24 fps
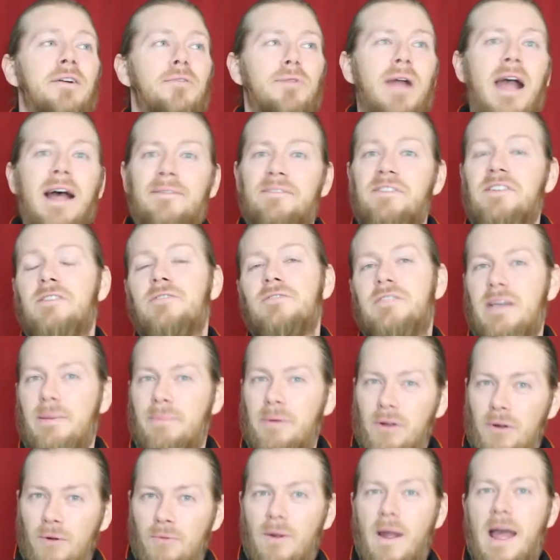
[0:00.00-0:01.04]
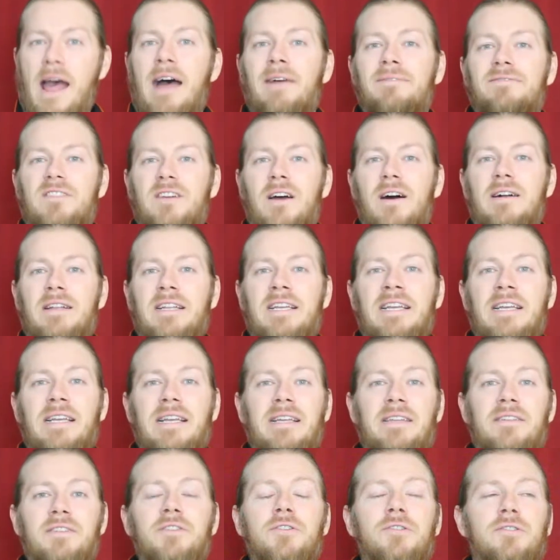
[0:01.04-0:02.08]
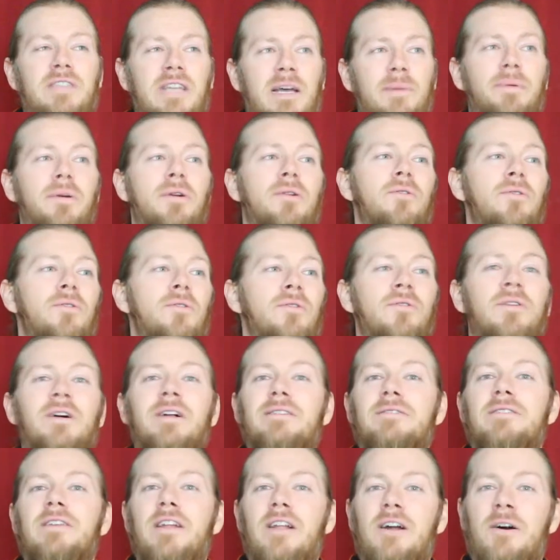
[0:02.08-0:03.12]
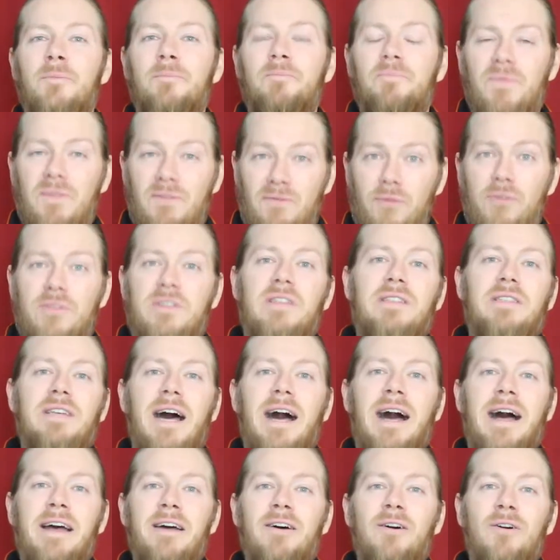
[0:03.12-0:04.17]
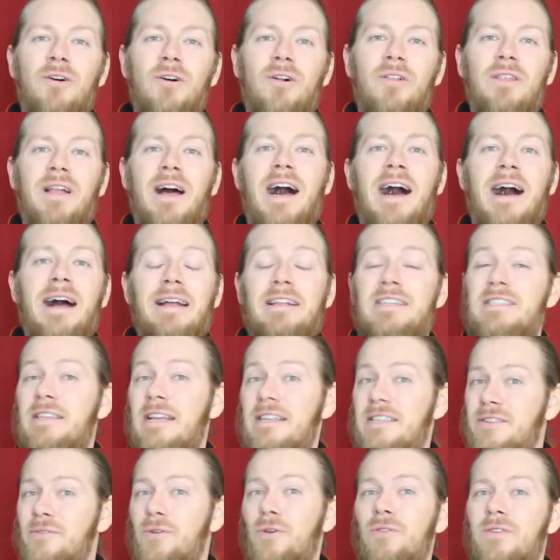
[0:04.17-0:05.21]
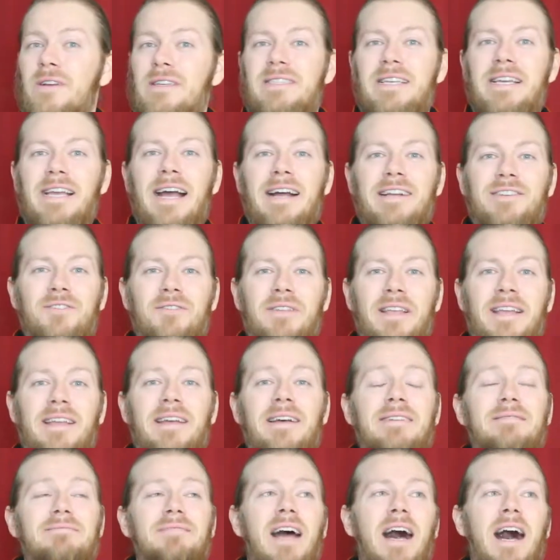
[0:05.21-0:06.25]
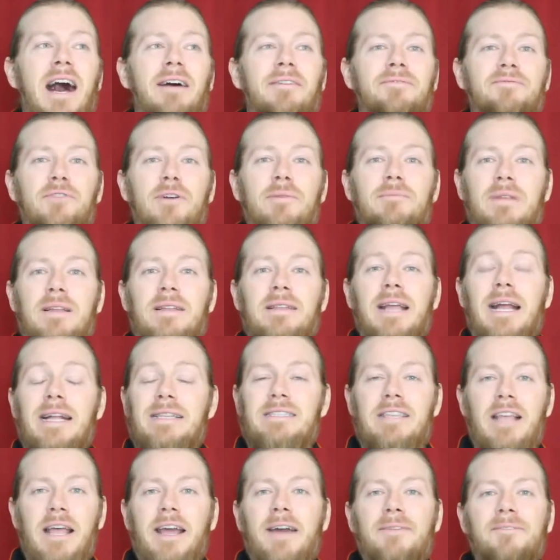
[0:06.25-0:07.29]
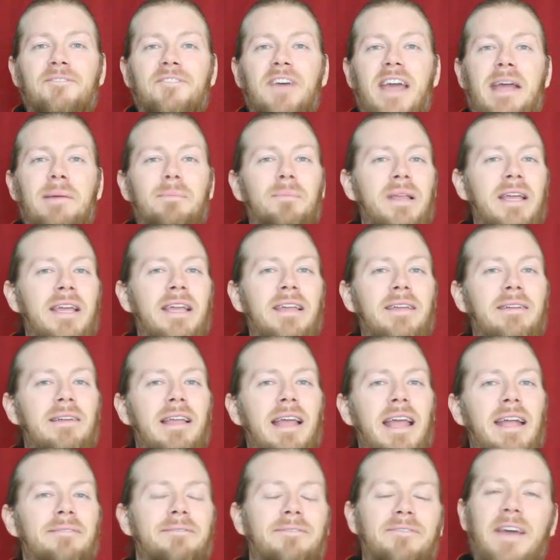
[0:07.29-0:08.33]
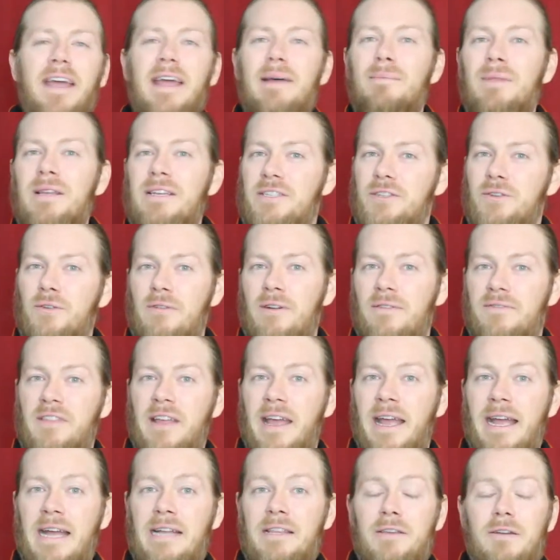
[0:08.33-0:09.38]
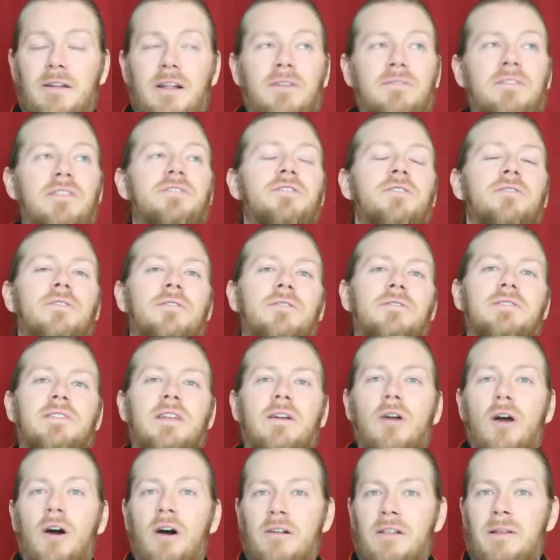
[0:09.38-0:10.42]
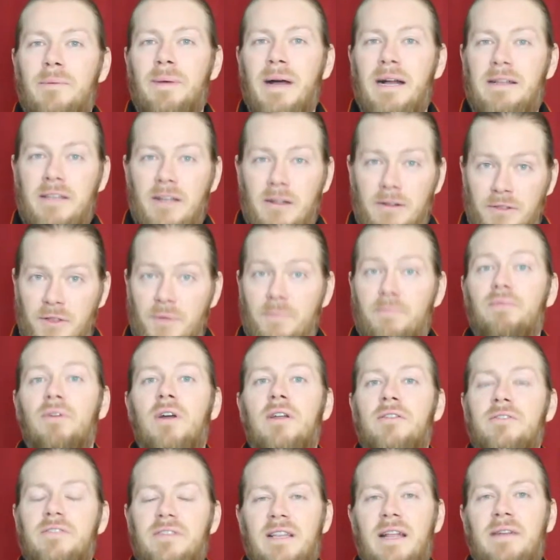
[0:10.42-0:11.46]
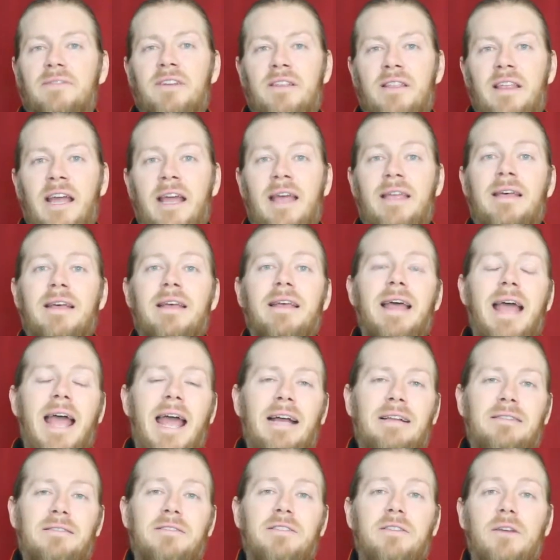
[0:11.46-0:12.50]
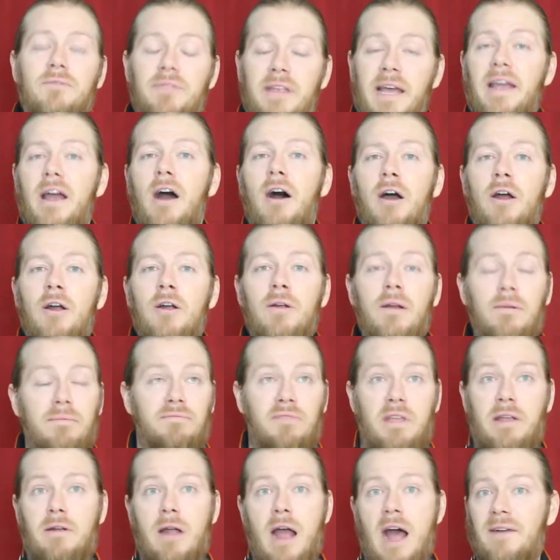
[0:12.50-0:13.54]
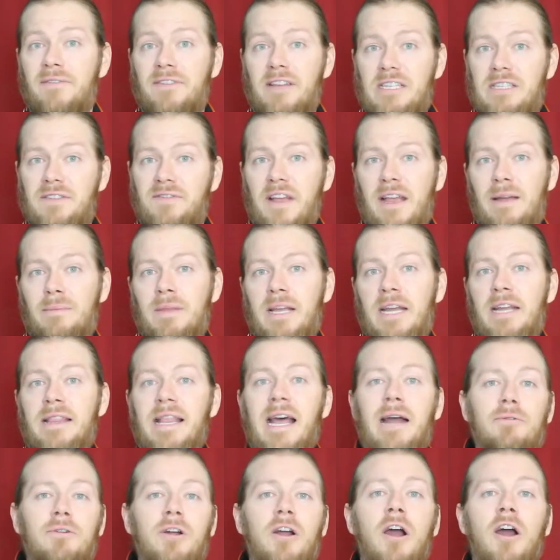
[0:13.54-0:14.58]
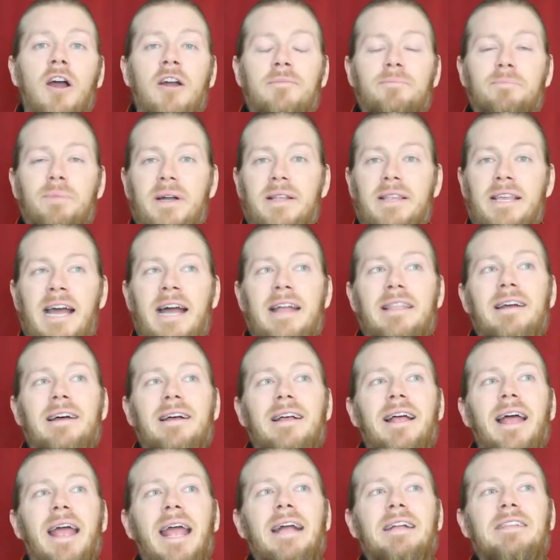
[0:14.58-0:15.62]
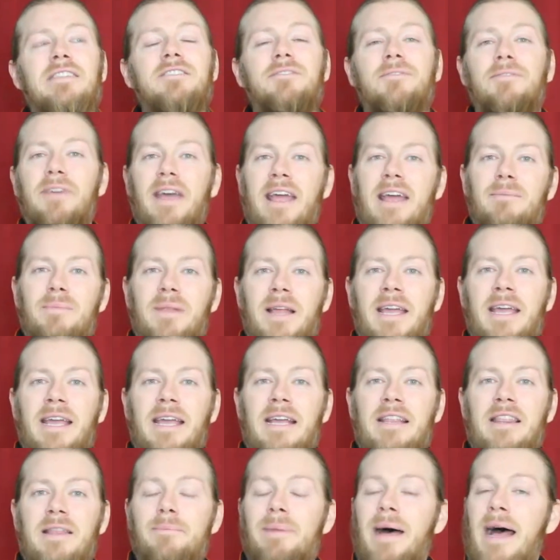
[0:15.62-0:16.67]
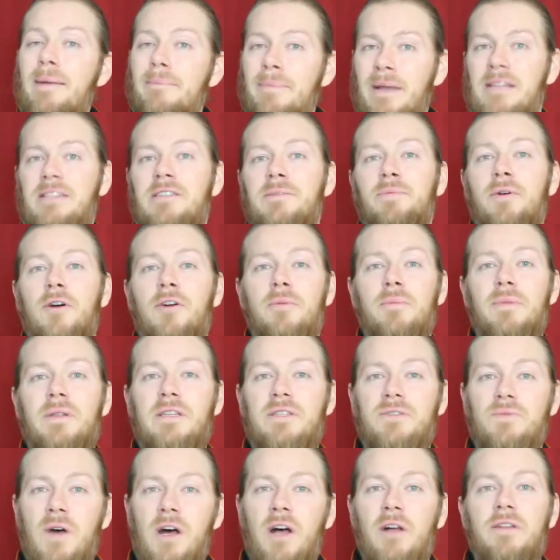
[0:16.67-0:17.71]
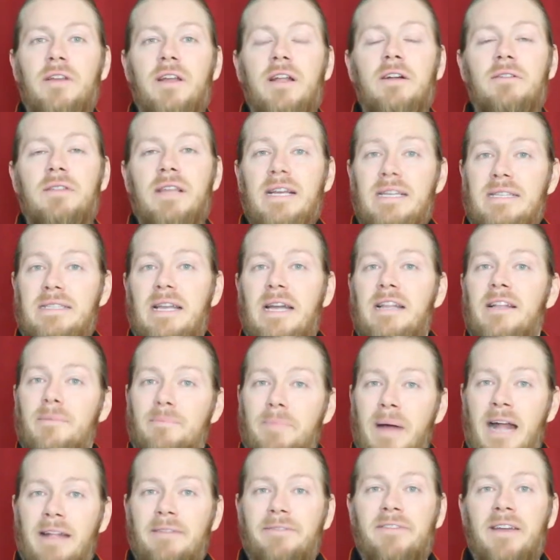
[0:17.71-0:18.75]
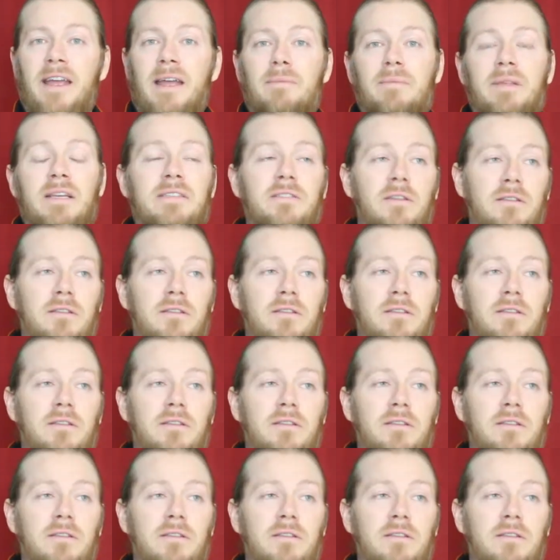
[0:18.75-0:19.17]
Raph is your typical Raph, Donnie is your typical, you know, versatile, it's cool because he actually, it's like a family and family sort of thing, and you know the Turtles, they're all about, you know, their brothers and everything, and so they're obvious family in that regard, but yet it's family in the Batman department as well, you know, the extended Bat family.